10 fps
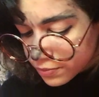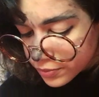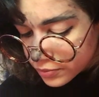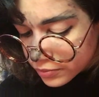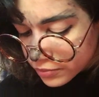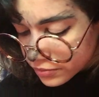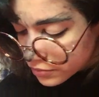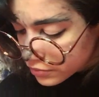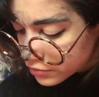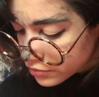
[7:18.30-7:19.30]
Hmm.
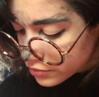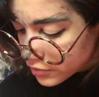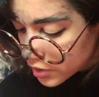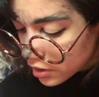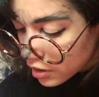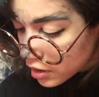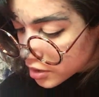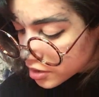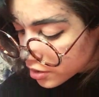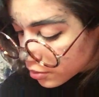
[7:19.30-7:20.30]

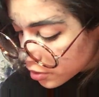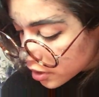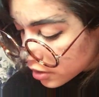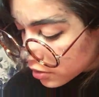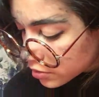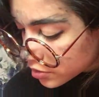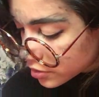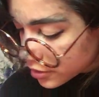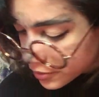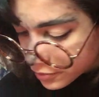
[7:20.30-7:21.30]
Let's see what else.